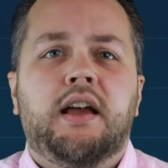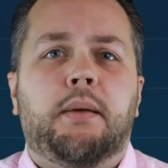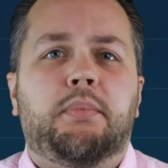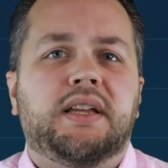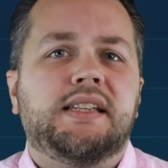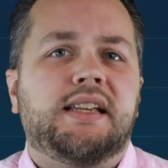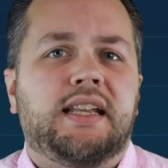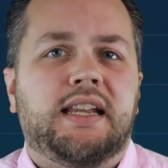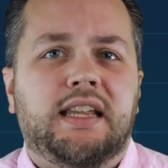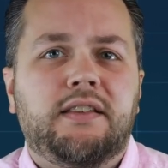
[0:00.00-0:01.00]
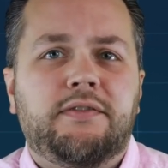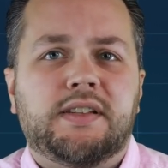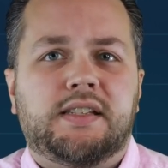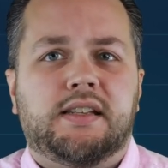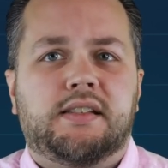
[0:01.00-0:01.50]
I'm placing an
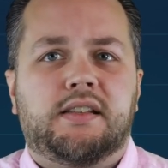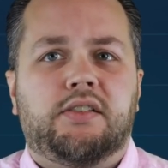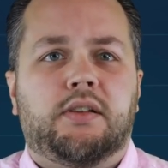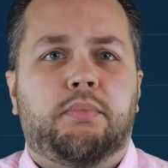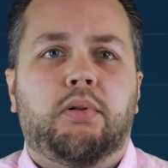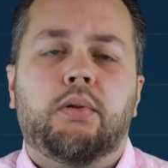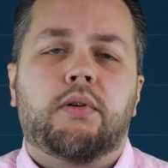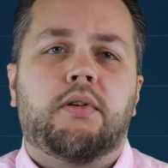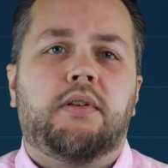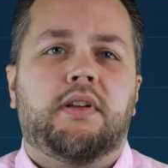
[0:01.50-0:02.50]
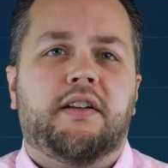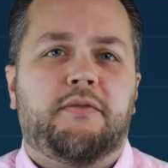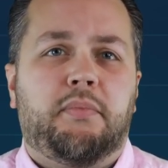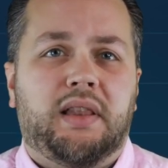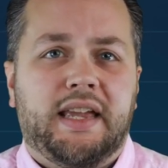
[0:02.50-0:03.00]
emphasis on the plural
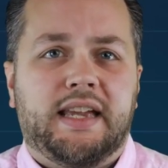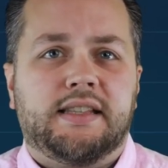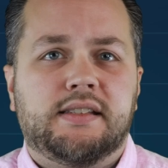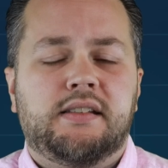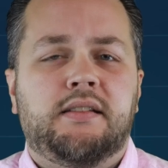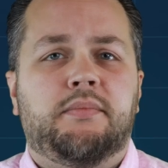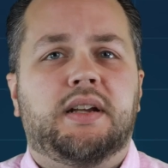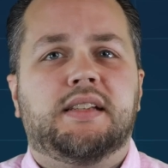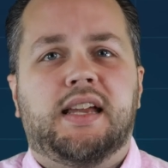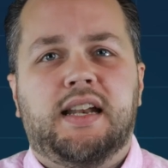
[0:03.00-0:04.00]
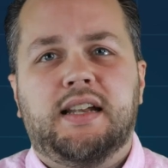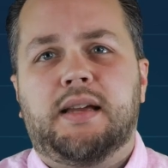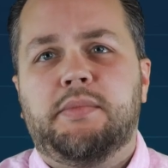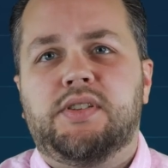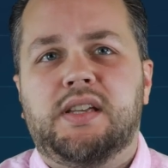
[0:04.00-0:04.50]
of plans because
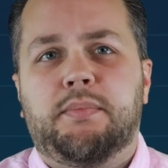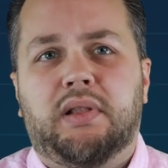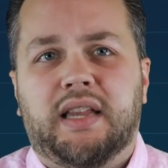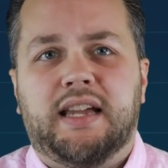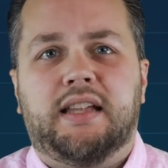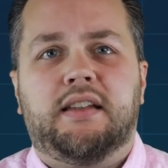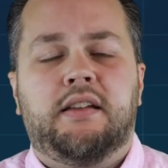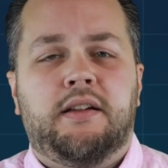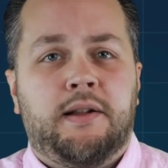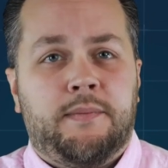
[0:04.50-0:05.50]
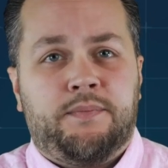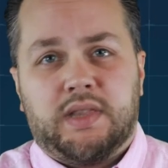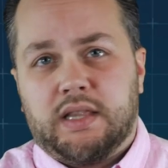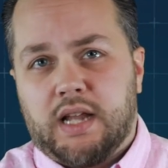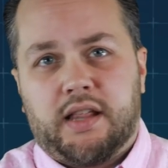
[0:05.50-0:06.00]
anytime you see plan,
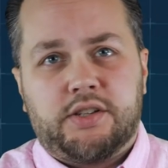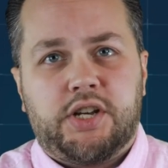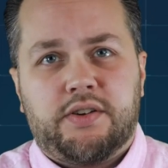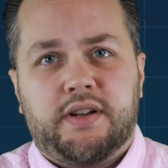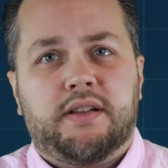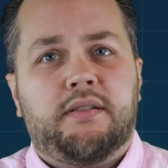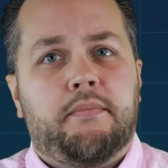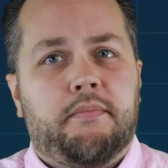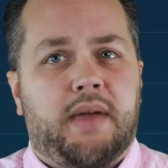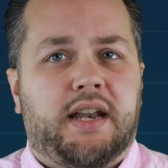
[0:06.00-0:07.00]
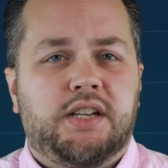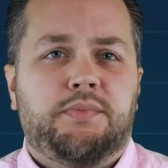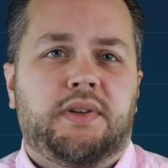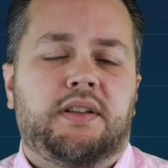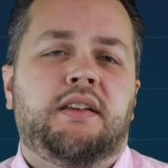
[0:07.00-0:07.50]
knowledge area,
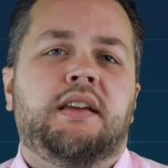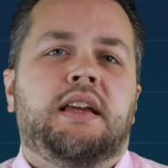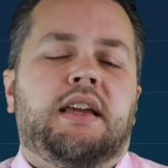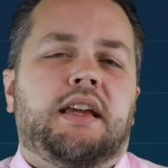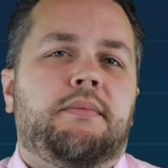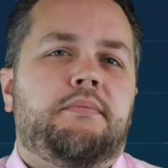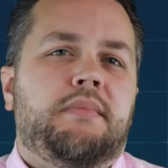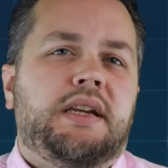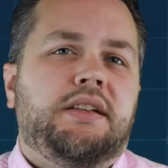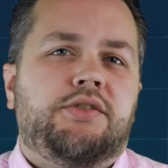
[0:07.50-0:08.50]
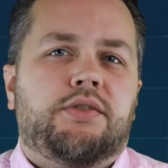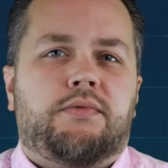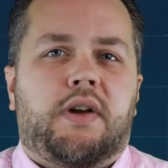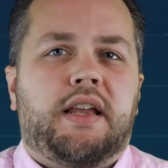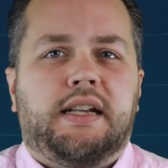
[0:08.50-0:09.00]
management, it means you're
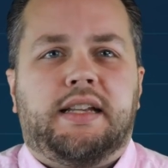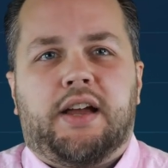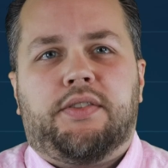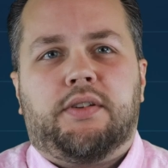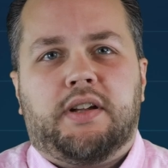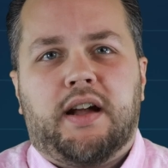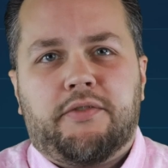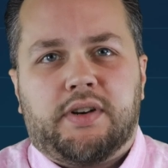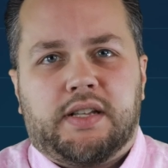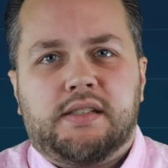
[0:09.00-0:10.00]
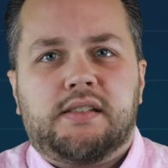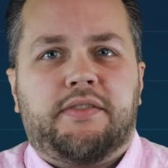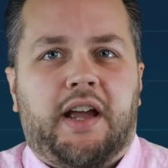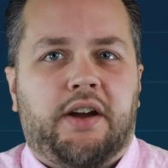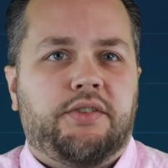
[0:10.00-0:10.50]
writing down the governance
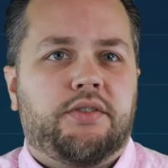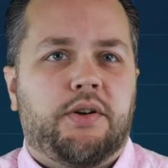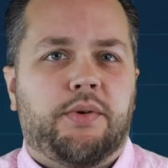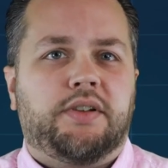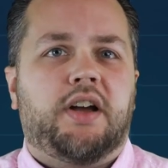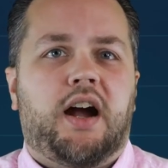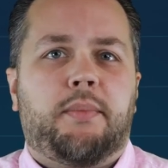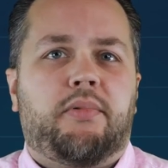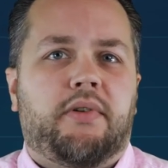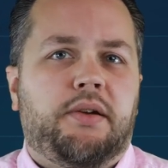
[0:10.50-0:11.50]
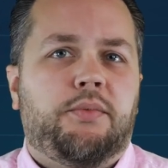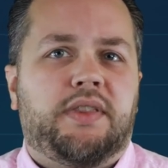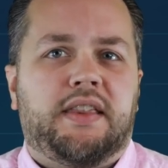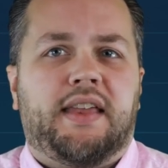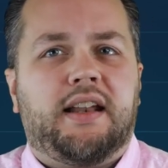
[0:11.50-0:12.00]
of how you're going to operate
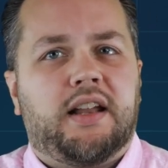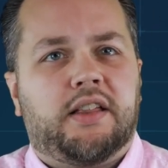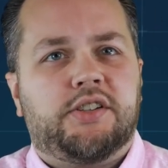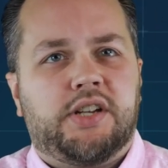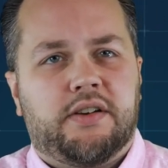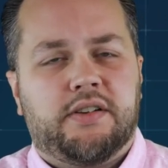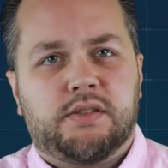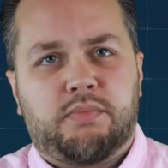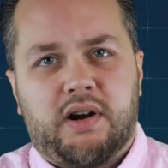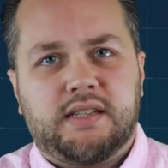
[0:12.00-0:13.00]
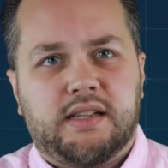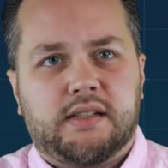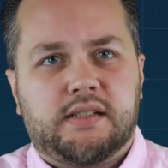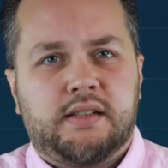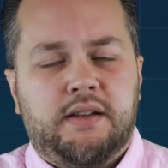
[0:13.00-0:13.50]
within that knowledge area's
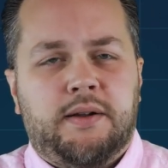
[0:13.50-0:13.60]
process.